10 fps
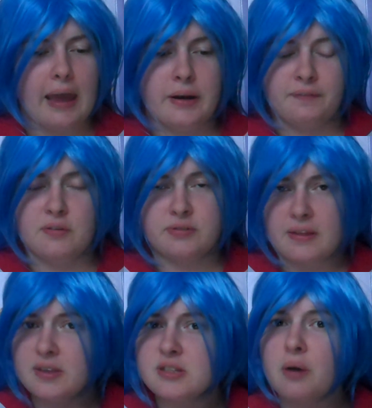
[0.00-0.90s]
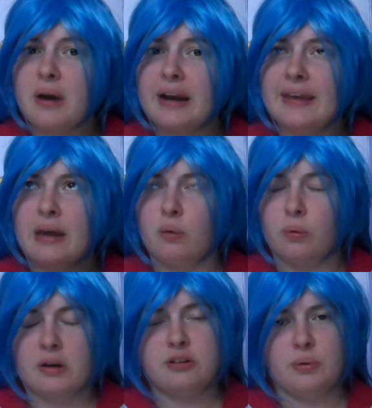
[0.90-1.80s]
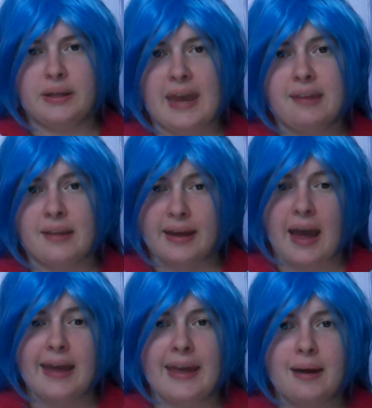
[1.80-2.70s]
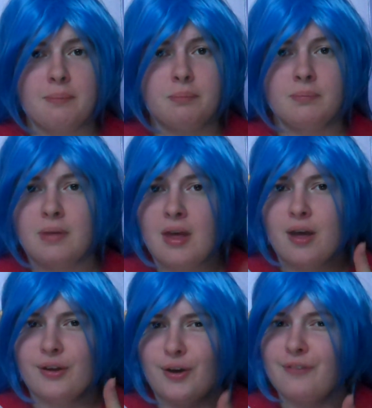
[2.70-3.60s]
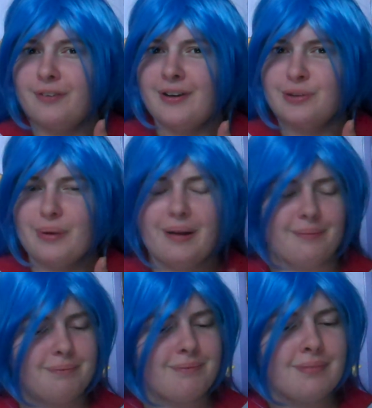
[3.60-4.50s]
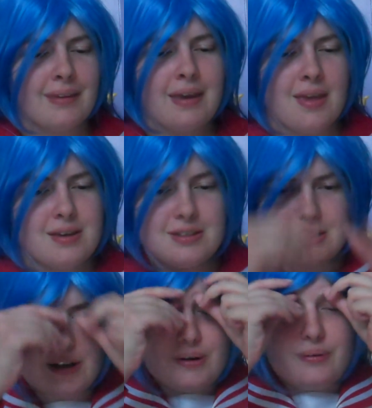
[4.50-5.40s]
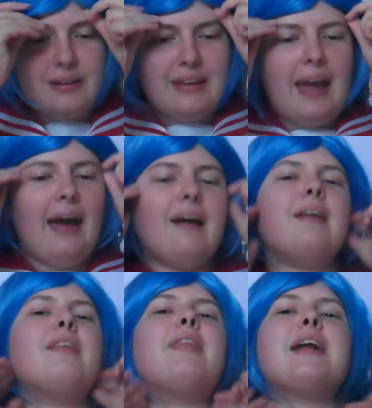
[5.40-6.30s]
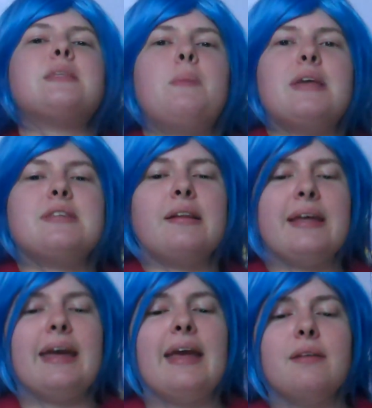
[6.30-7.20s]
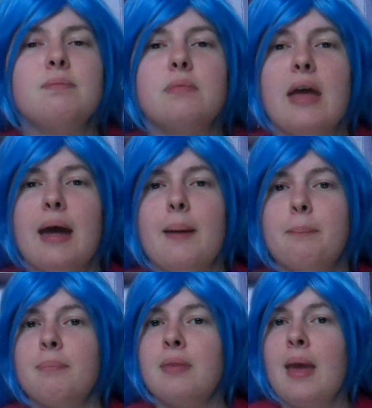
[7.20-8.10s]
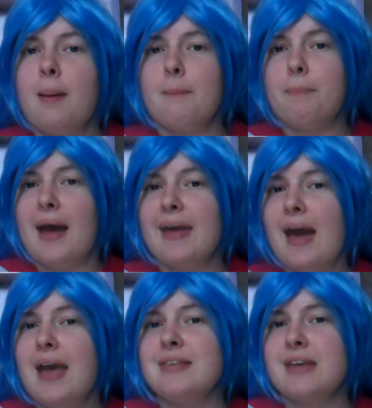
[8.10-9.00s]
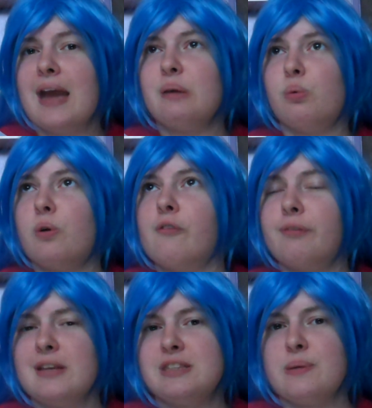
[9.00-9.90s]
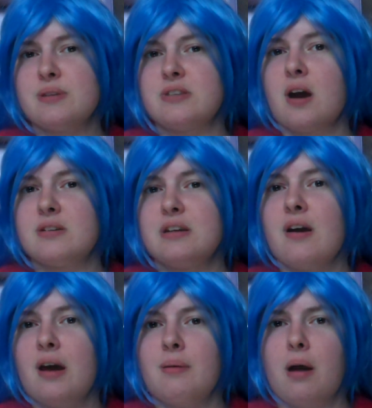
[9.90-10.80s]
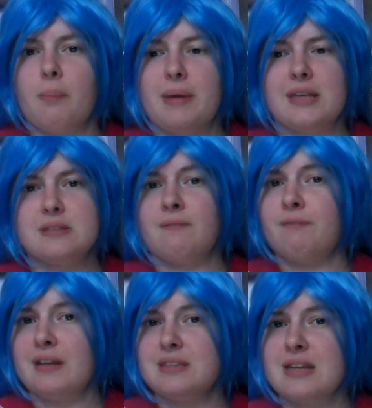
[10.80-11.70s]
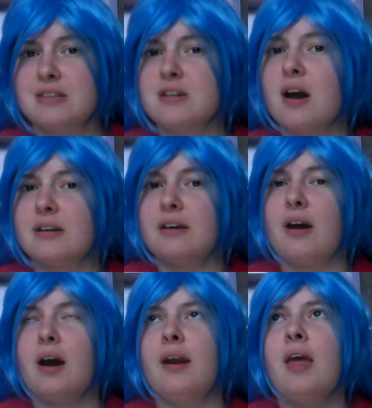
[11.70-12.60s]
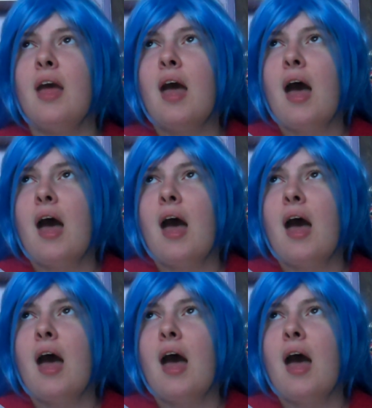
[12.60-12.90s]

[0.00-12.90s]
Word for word: And if you've done this already and want to do it again like I am, go for it as well. So yeah, that's basically it. Um, bye guys. I will hopefully see you at Stockton Con. I'll make some vids at Stockton Con.